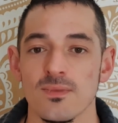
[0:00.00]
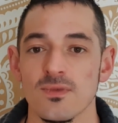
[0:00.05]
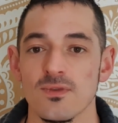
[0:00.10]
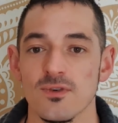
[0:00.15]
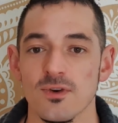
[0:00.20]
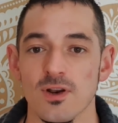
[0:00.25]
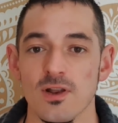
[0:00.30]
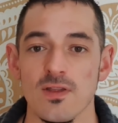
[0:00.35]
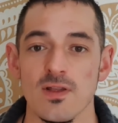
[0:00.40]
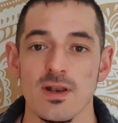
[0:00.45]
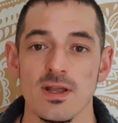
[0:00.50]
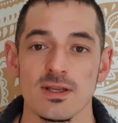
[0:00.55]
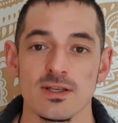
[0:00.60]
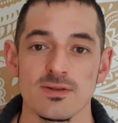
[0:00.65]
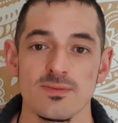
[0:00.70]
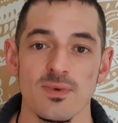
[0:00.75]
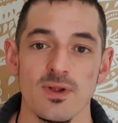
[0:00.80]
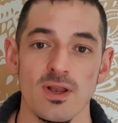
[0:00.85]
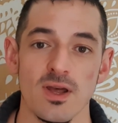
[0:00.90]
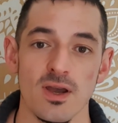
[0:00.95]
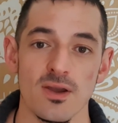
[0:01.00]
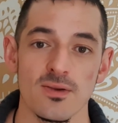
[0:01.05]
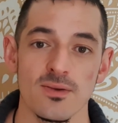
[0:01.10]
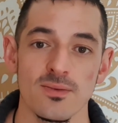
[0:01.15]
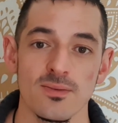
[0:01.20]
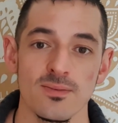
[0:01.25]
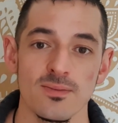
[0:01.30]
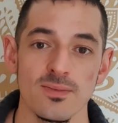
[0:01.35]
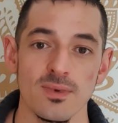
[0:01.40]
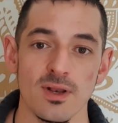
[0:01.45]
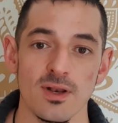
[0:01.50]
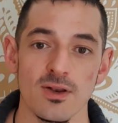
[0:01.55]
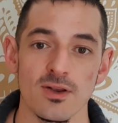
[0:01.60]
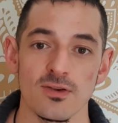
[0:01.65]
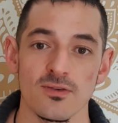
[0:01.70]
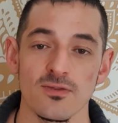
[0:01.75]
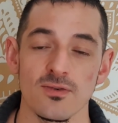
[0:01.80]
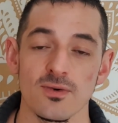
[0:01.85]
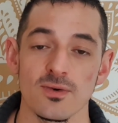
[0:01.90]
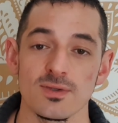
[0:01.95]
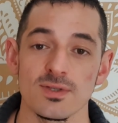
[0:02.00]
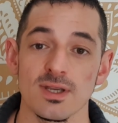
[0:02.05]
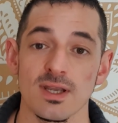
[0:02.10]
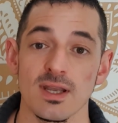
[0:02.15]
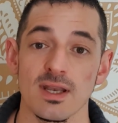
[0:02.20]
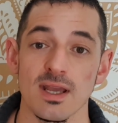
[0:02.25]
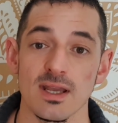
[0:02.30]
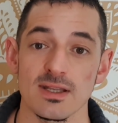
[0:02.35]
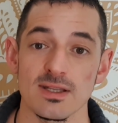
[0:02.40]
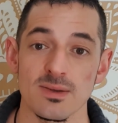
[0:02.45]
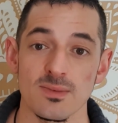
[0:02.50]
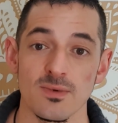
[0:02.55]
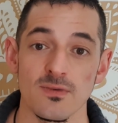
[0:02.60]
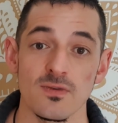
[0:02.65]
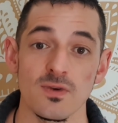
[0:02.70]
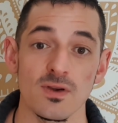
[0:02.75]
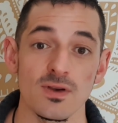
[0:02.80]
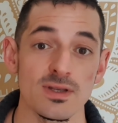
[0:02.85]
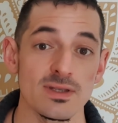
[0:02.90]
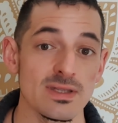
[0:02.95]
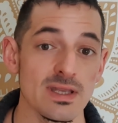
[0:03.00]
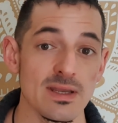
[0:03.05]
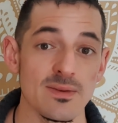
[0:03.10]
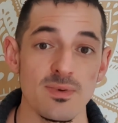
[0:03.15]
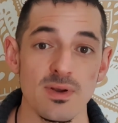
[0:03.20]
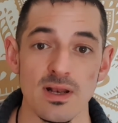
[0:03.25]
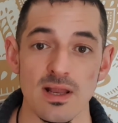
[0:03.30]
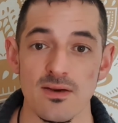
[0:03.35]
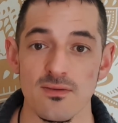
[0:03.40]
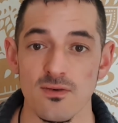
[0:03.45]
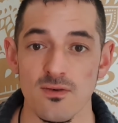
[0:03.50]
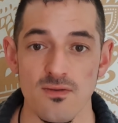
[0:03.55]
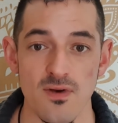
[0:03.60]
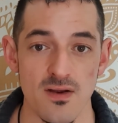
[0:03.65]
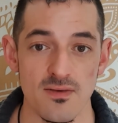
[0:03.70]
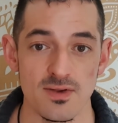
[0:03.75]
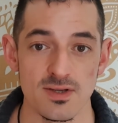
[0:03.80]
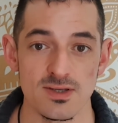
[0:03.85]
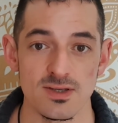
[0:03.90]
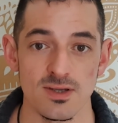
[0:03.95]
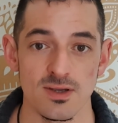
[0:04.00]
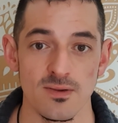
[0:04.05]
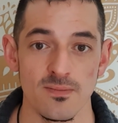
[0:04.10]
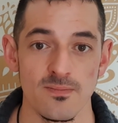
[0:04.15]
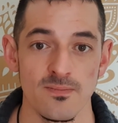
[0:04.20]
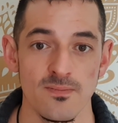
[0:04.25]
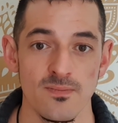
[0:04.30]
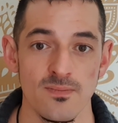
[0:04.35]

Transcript: Follow the links below, and I look forward to connecting with you on a deeper level very soon.